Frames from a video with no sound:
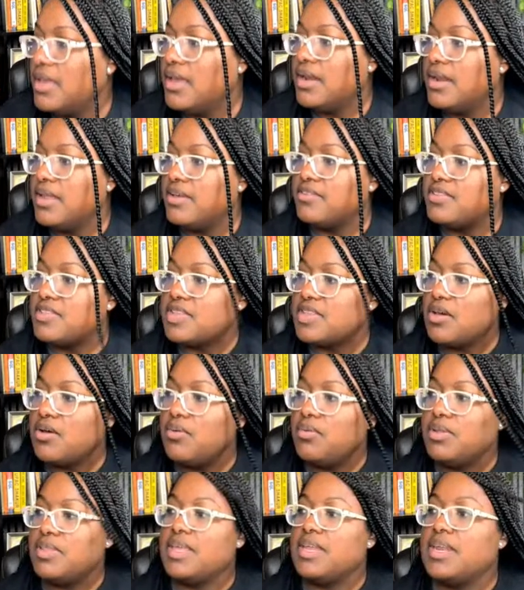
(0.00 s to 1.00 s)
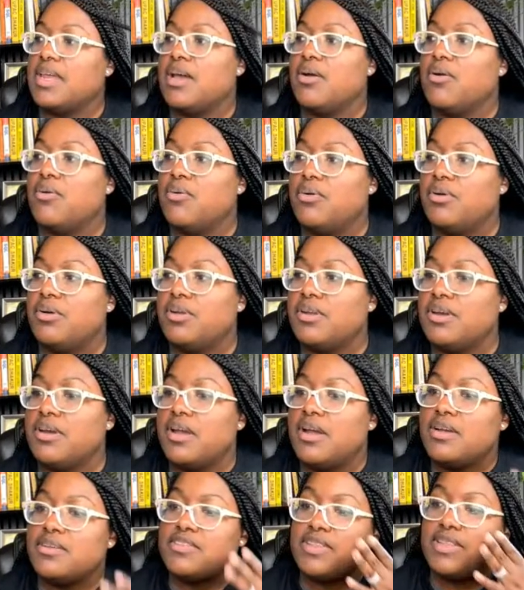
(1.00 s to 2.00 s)
Let's go within our
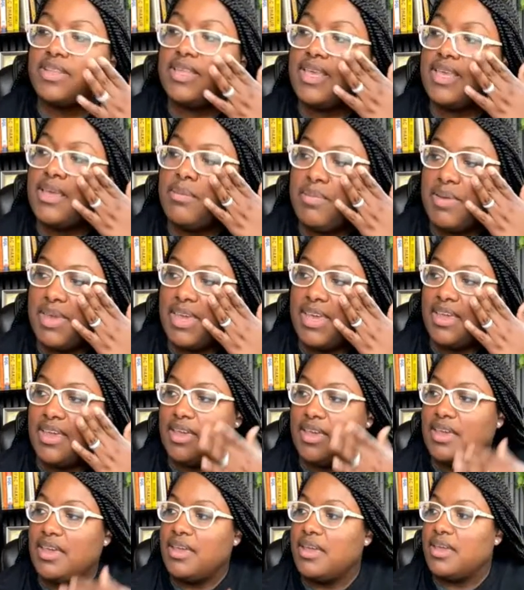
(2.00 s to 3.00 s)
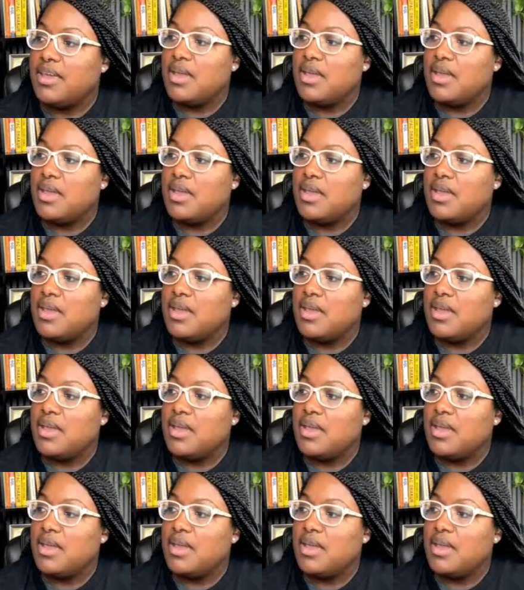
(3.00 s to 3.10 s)
orders DB.